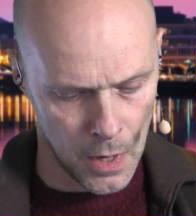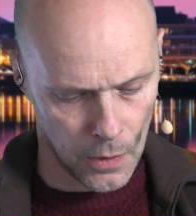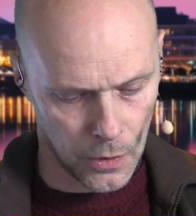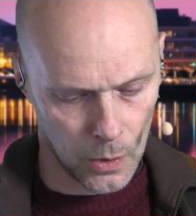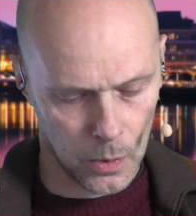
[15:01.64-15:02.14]

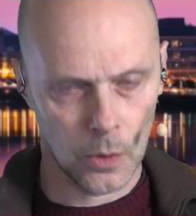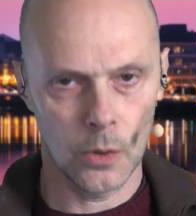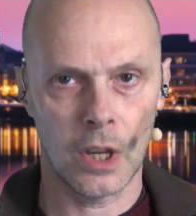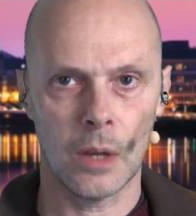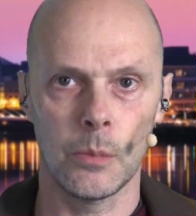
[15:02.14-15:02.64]
So
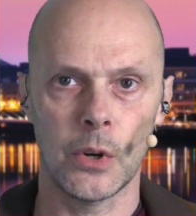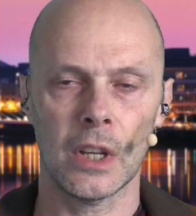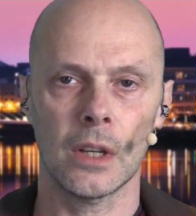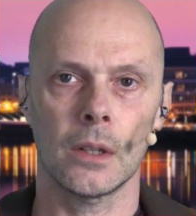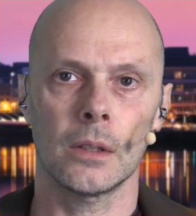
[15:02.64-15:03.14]
you can
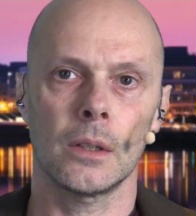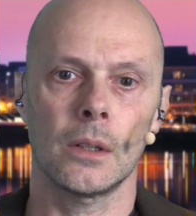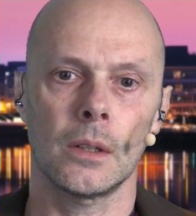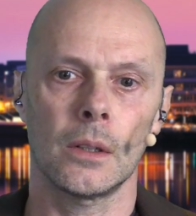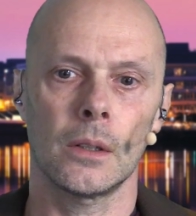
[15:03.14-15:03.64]
bring
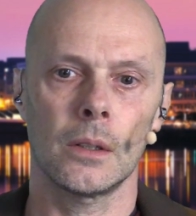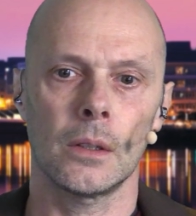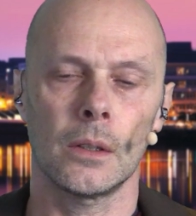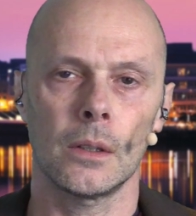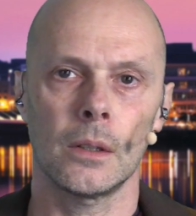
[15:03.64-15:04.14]

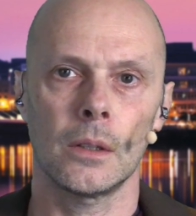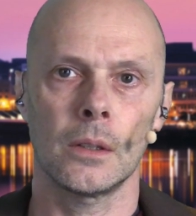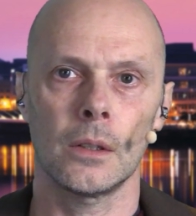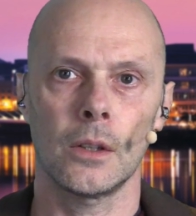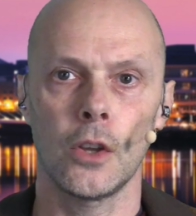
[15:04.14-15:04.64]

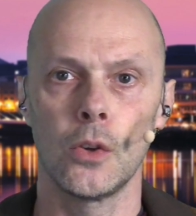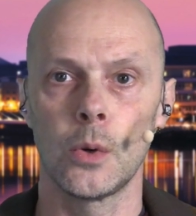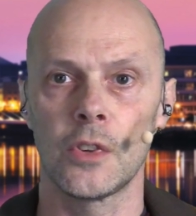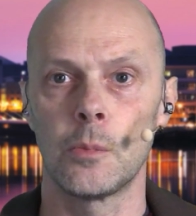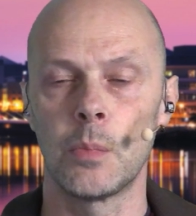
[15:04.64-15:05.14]
a
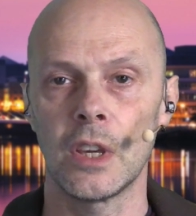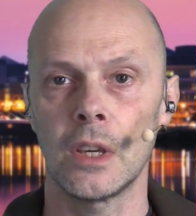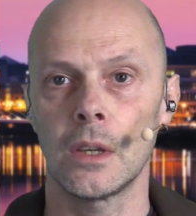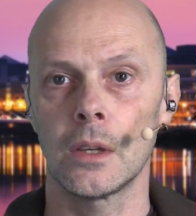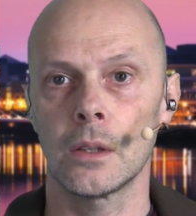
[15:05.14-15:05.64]

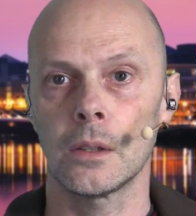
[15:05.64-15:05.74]
USB,